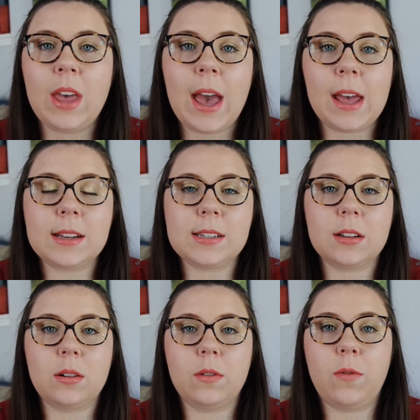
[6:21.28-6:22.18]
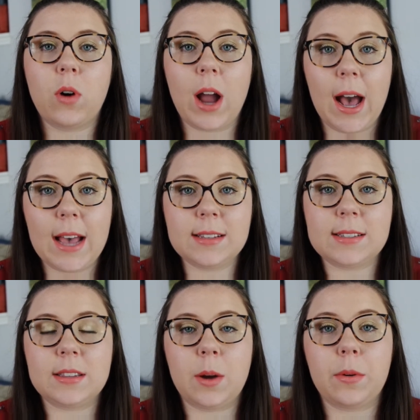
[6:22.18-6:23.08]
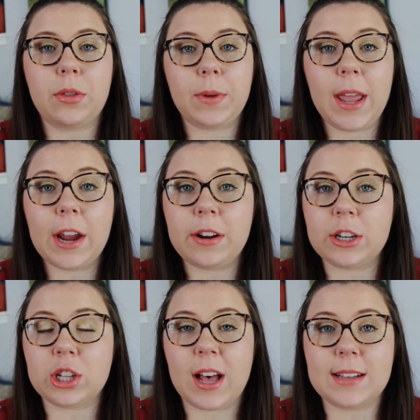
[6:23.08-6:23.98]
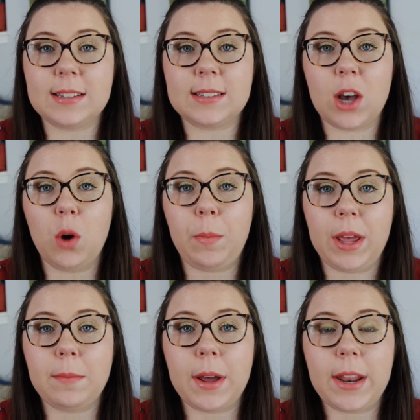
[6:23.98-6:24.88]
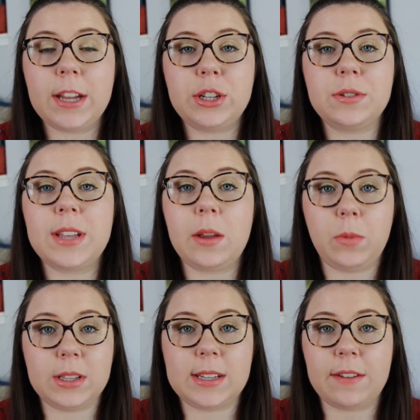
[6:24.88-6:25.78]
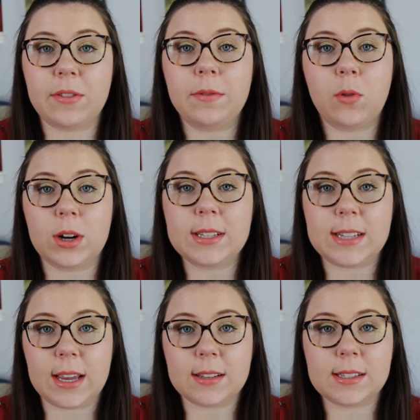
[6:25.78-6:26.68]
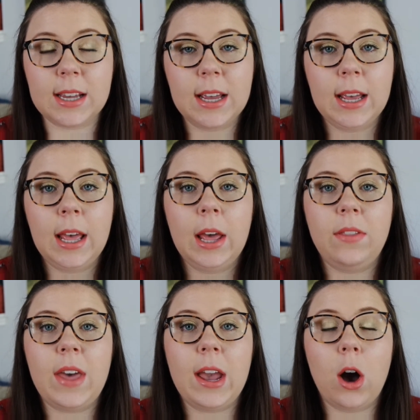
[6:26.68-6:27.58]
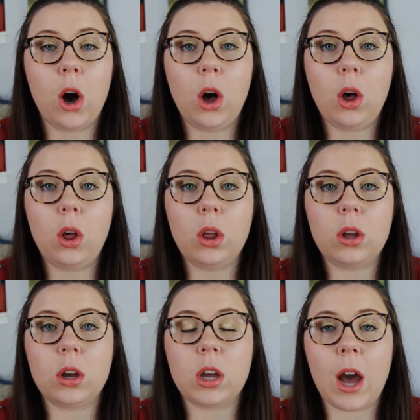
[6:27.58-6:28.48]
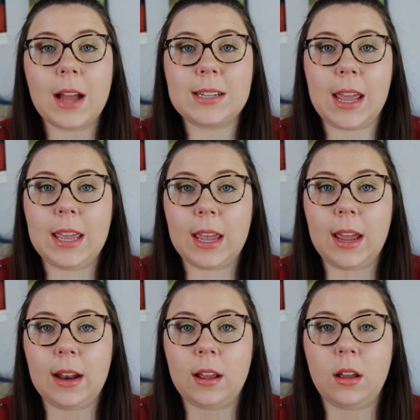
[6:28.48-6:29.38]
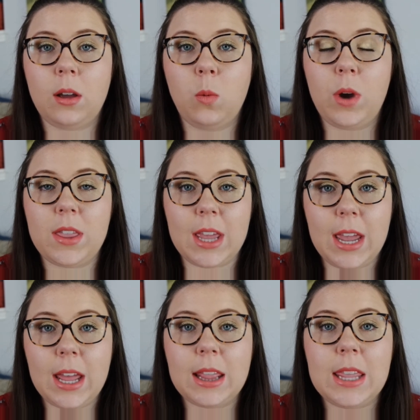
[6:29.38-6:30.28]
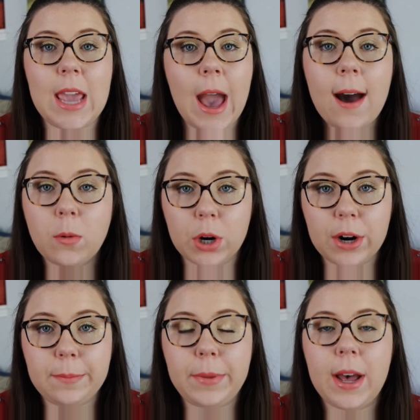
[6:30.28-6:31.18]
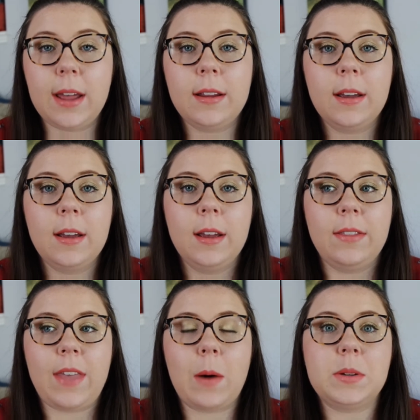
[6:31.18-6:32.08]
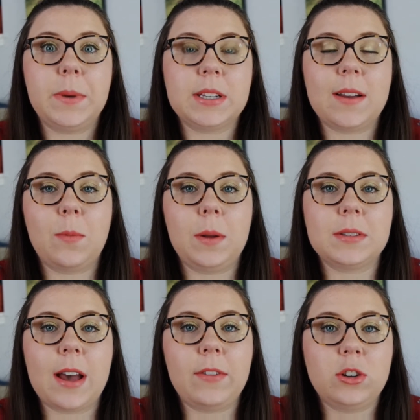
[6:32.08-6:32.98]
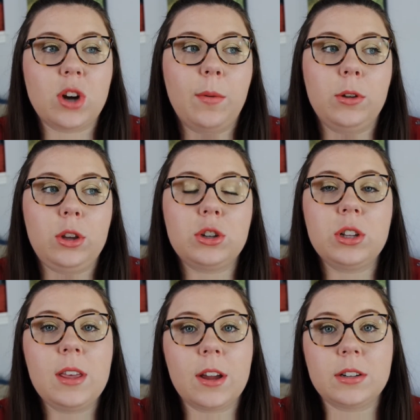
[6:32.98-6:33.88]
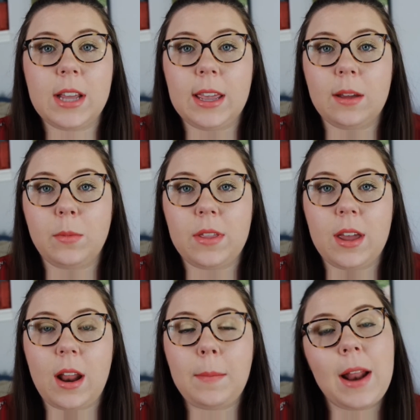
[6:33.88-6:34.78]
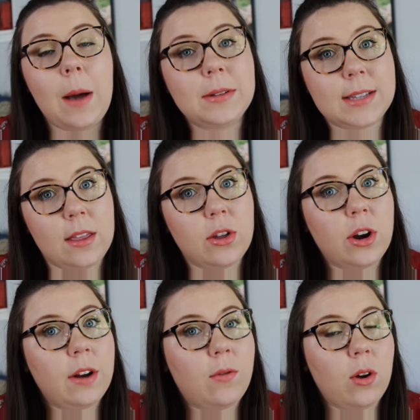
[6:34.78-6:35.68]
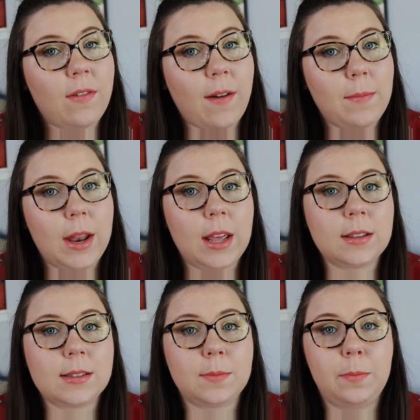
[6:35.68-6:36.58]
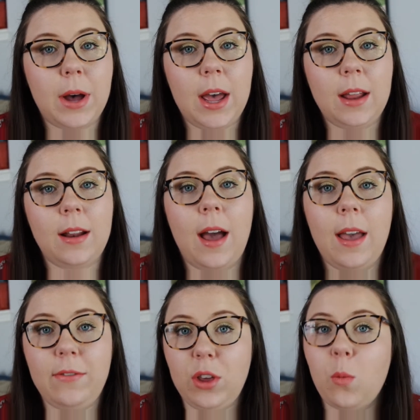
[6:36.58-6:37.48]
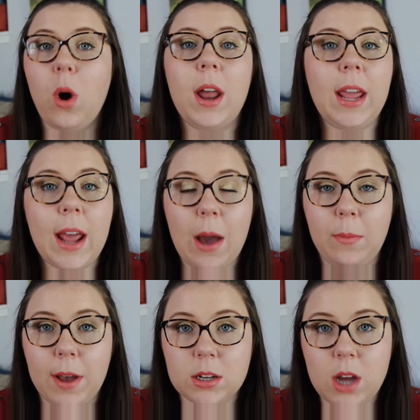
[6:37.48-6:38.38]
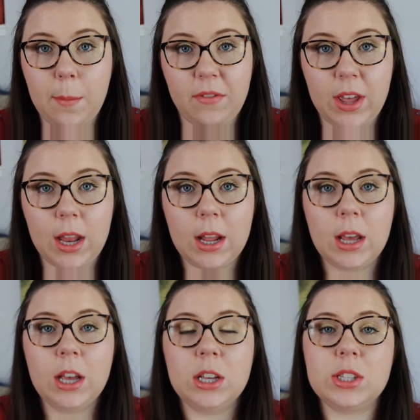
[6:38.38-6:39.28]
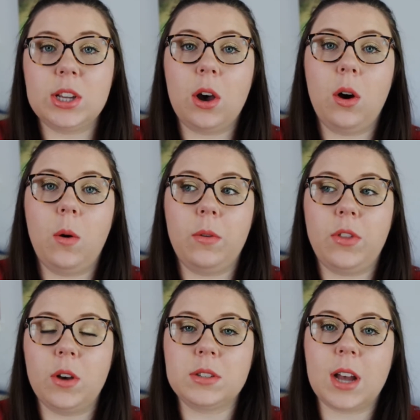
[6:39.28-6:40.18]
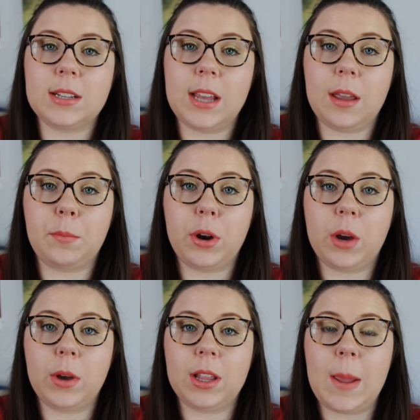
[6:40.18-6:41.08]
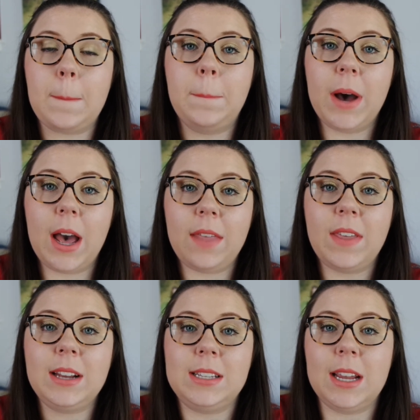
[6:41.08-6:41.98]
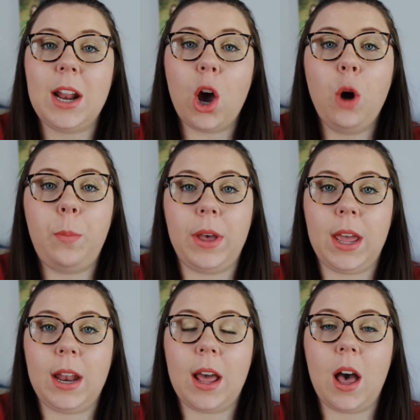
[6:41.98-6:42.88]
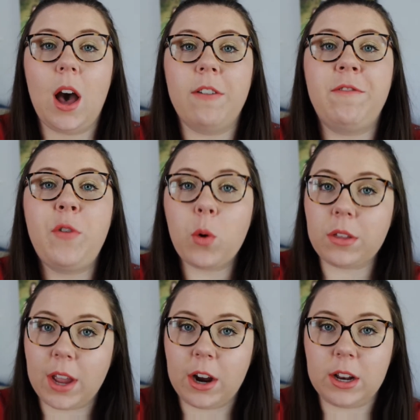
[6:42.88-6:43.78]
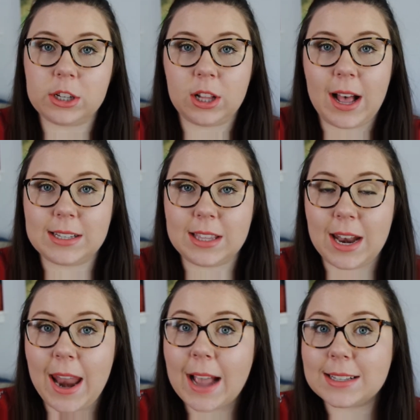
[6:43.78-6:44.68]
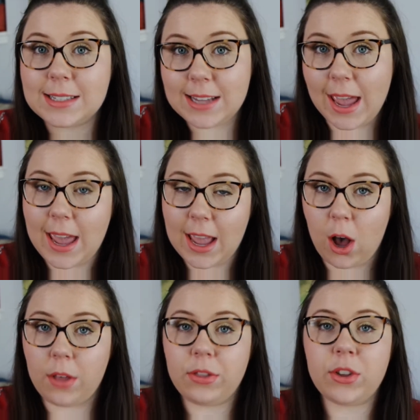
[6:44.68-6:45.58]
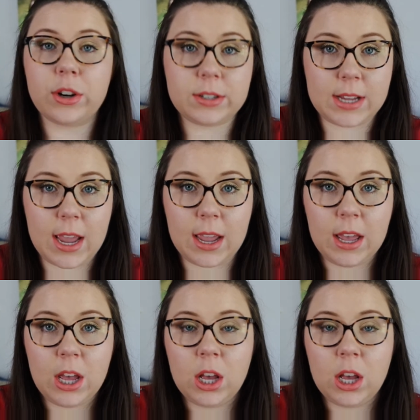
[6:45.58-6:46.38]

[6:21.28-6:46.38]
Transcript: that for us, there were 3 heritage classes open, Monday, Tuesday, and Wednesday from 4 to 6. They all got taken within the hour, but that was because everybody was having trouble. Usually they're taken within, I mean, I would say 30 to 45 minutes, but if you want it, I would be on top of it. So those got taken pretty quickly, but they did open a 4th heritage class the next day on Thursday.